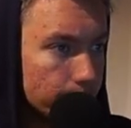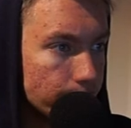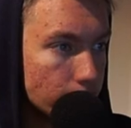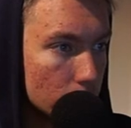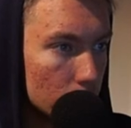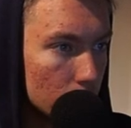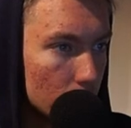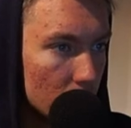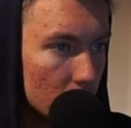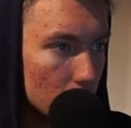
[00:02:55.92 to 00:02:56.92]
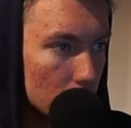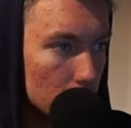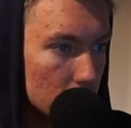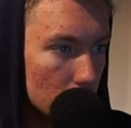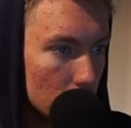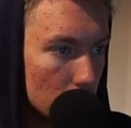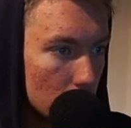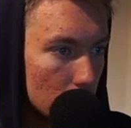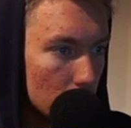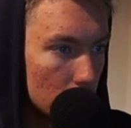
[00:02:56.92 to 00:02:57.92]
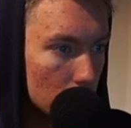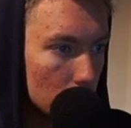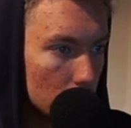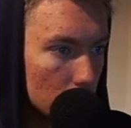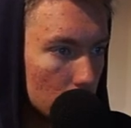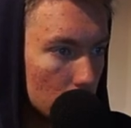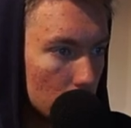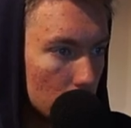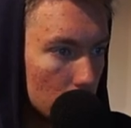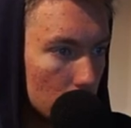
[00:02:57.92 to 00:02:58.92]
Nobody speaks.